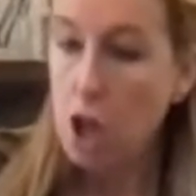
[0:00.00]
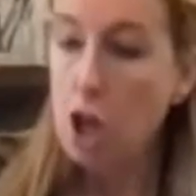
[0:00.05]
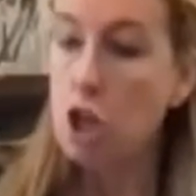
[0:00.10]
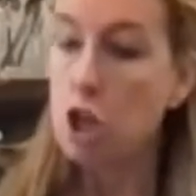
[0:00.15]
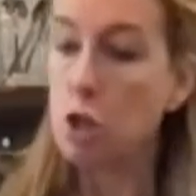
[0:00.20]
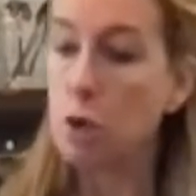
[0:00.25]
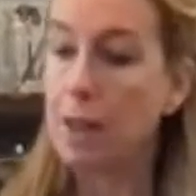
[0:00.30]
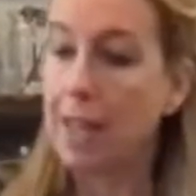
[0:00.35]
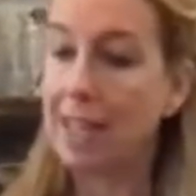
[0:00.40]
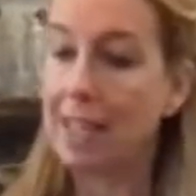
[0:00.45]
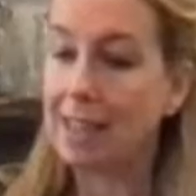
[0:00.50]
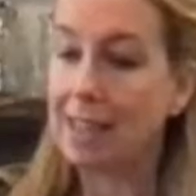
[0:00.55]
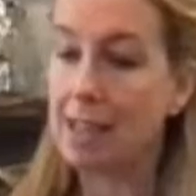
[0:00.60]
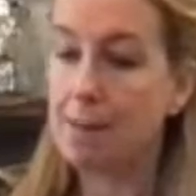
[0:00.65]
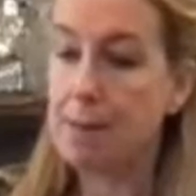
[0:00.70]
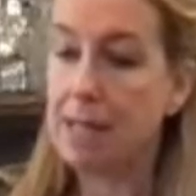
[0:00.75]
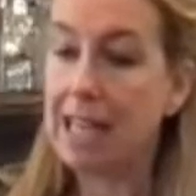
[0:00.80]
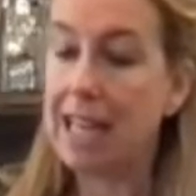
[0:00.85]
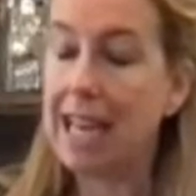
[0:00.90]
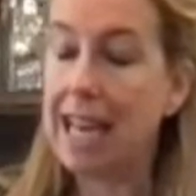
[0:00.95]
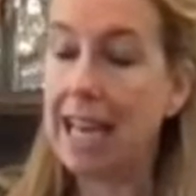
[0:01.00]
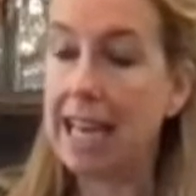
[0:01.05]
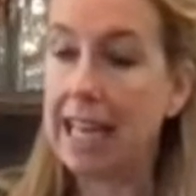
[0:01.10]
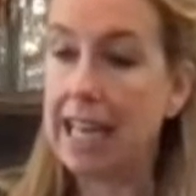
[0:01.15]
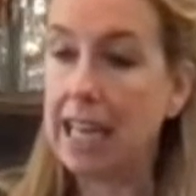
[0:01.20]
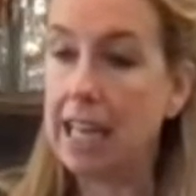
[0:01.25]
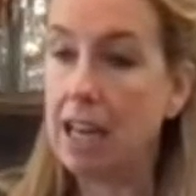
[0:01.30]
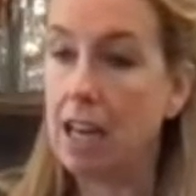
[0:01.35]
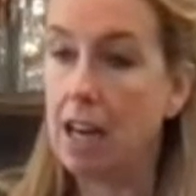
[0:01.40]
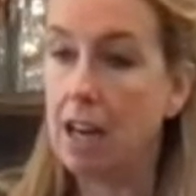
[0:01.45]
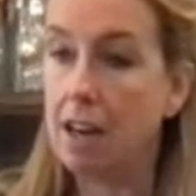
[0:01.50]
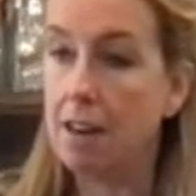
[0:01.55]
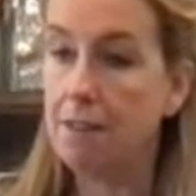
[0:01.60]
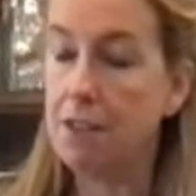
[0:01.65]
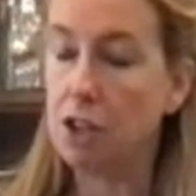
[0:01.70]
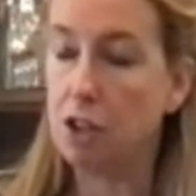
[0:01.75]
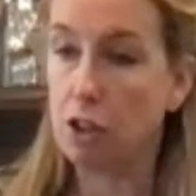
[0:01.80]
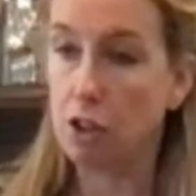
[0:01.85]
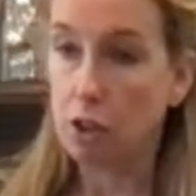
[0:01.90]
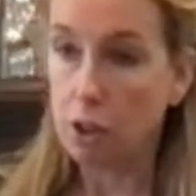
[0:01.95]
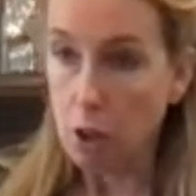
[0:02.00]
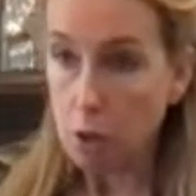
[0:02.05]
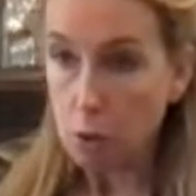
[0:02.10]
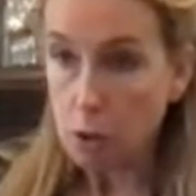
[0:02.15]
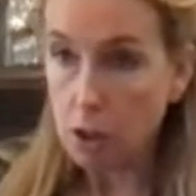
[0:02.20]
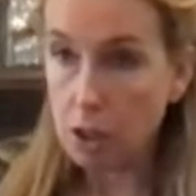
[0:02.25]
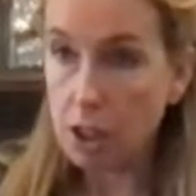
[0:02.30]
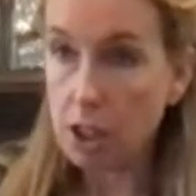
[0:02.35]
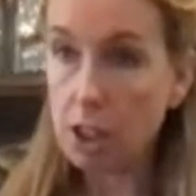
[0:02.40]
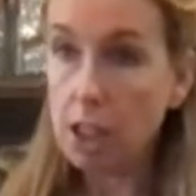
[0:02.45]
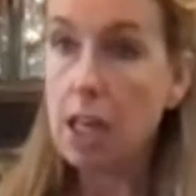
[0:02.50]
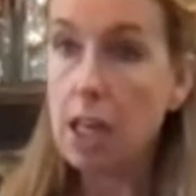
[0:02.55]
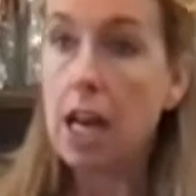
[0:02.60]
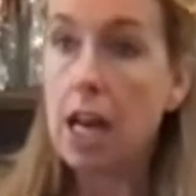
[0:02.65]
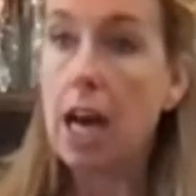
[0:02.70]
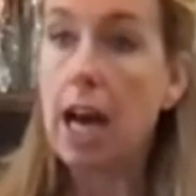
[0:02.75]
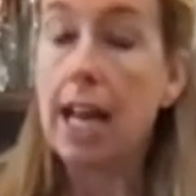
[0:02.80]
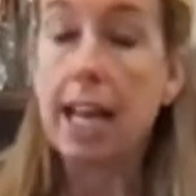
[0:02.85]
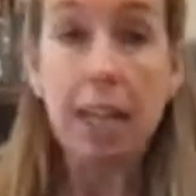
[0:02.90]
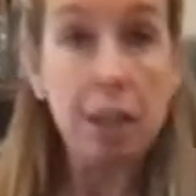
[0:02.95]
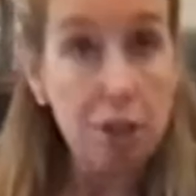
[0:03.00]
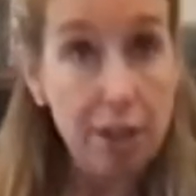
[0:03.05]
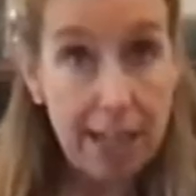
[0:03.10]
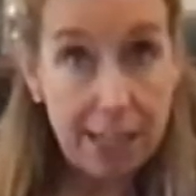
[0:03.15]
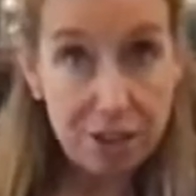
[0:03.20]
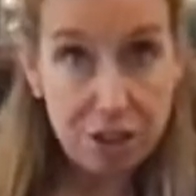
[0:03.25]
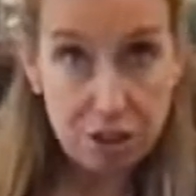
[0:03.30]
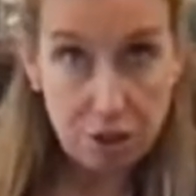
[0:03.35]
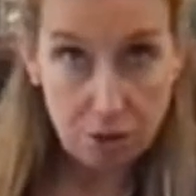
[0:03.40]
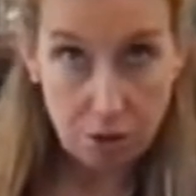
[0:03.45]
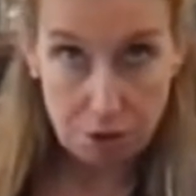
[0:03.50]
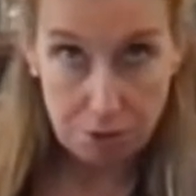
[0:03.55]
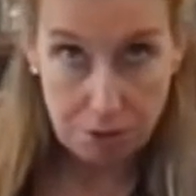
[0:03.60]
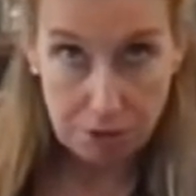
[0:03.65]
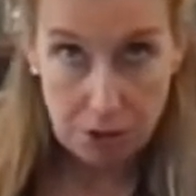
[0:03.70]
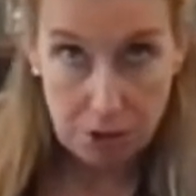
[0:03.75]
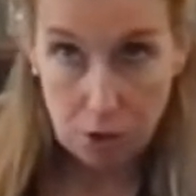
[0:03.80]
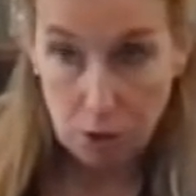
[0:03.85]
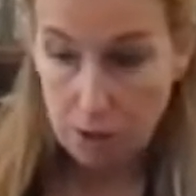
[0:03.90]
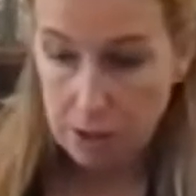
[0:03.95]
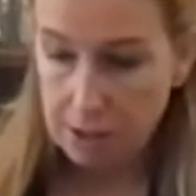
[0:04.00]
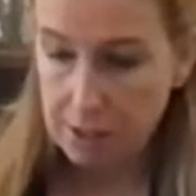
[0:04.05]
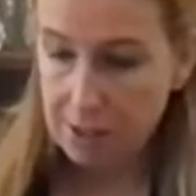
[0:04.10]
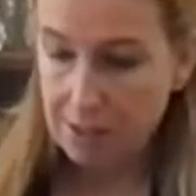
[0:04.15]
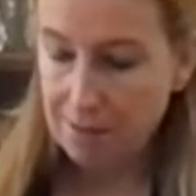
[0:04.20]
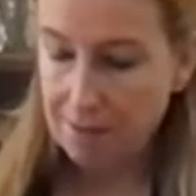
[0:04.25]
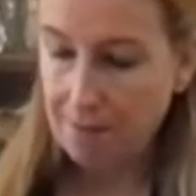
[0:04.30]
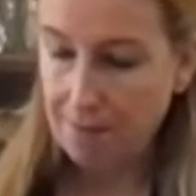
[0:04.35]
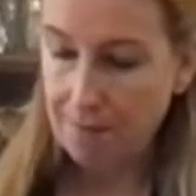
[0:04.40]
You can get them at any of your local international grocery stores.